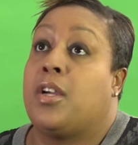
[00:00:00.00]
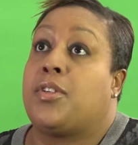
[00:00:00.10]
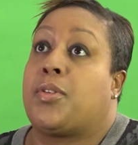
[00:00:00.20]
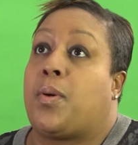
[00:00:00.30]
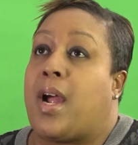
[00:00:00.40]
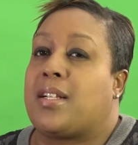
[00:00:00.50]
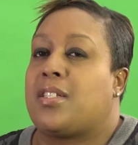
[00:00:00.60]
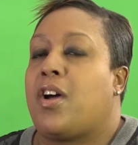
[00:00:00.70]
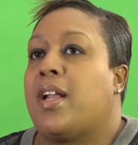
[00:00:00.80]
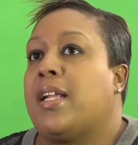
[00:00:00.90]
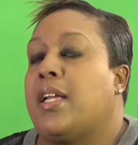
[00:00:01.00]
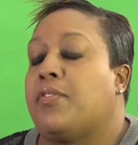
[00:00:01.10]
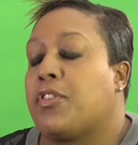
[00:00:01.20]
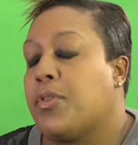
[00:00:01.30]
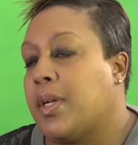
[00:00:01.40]
Sure. I started in
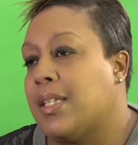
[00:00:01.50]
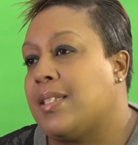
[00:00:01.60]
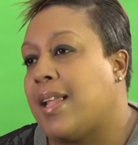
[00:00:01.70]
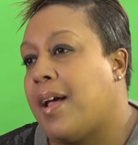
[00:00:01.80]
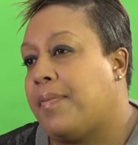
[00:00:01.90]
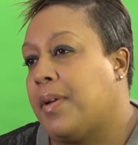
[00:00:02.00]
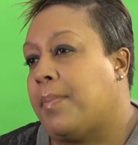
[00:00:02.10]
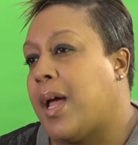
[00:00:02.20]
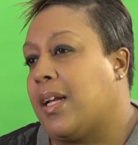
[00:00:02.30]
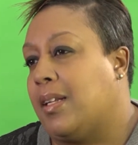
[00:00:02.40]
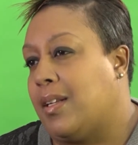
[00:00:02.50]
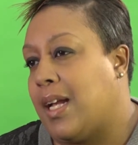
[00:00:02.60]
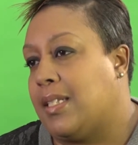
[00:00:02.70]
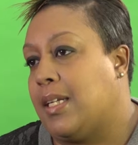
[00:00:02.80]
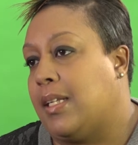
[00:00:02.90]
recruiting and staffing back in
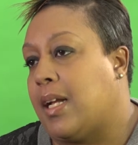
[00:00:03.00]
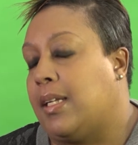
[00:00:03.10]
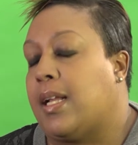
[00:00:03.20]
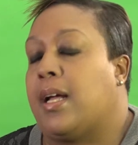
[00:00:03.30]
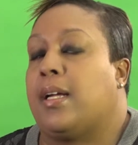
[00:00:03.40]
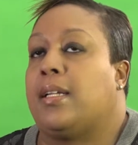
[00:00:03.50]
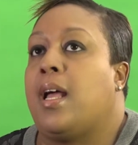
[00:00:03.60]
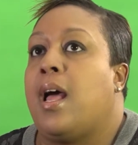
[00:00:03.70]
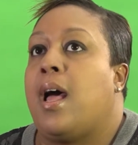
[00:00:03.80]
1999.